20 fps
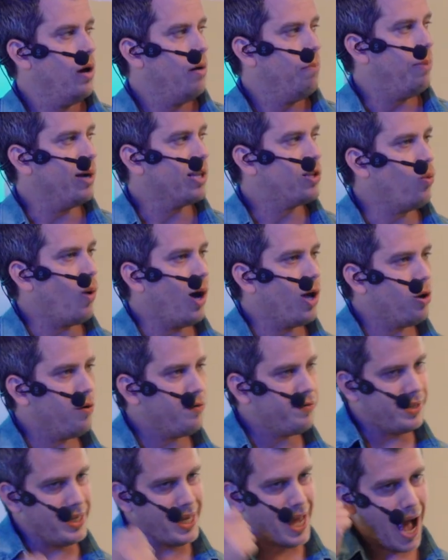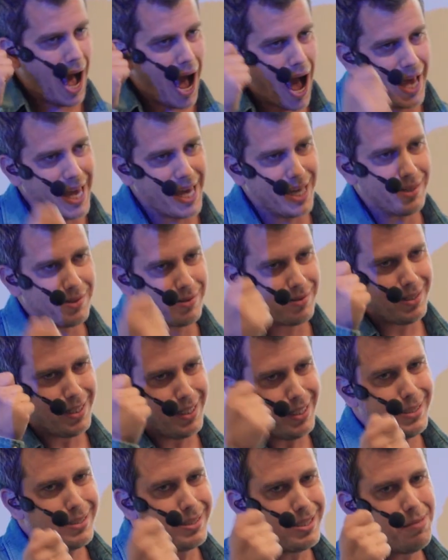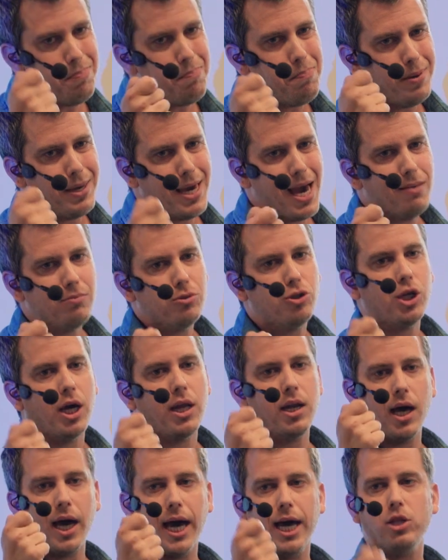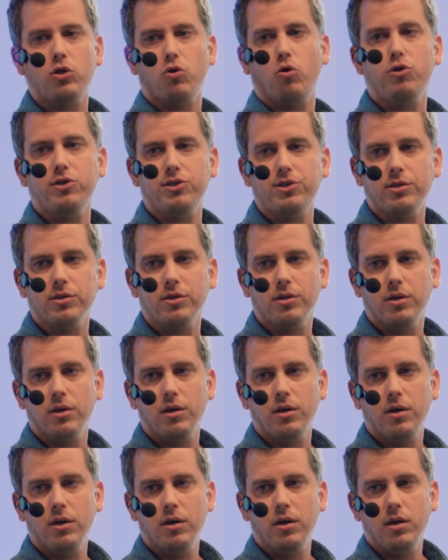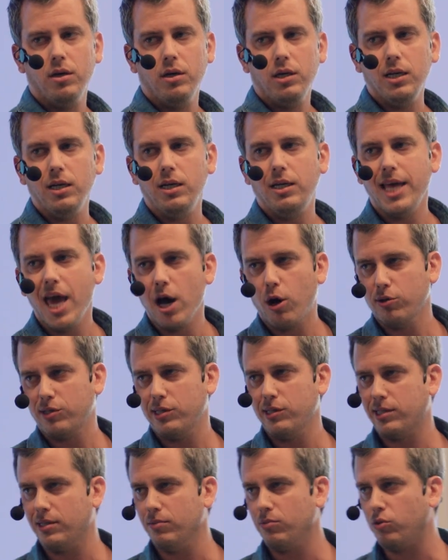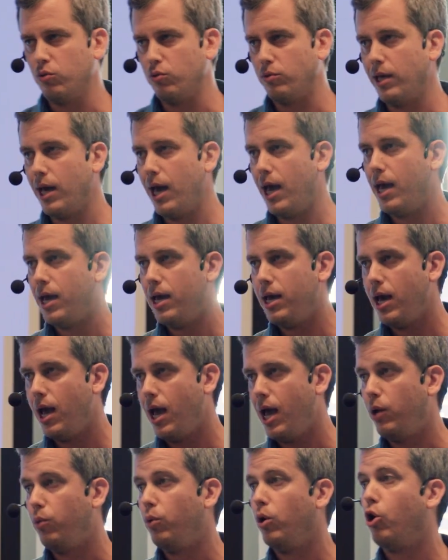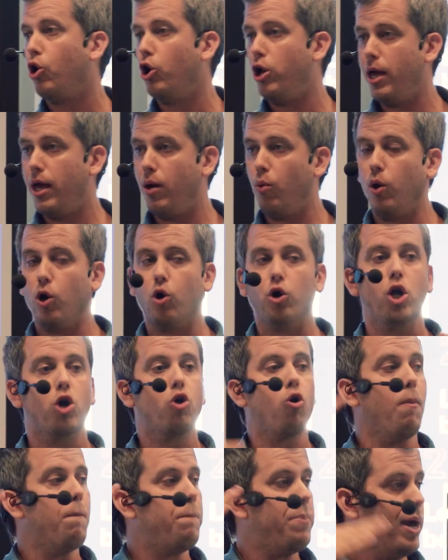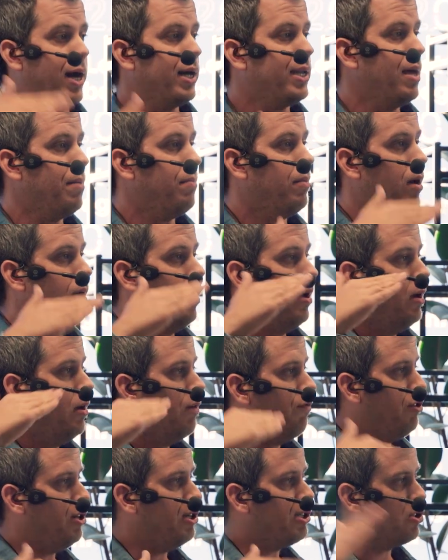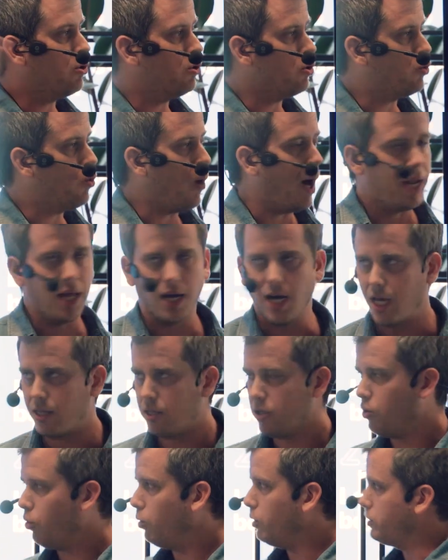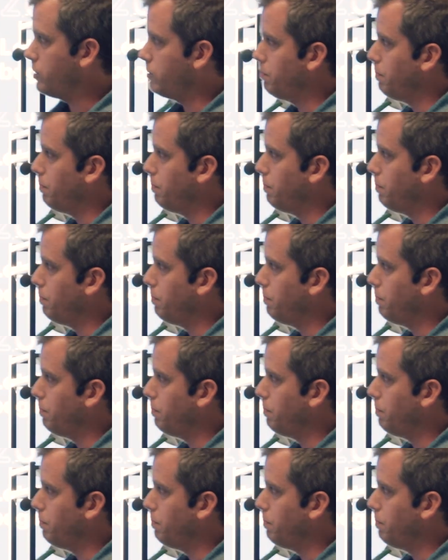but one of the highest eCPM generators in the ecosystem today. And we're gonna compare them very soon to other categories.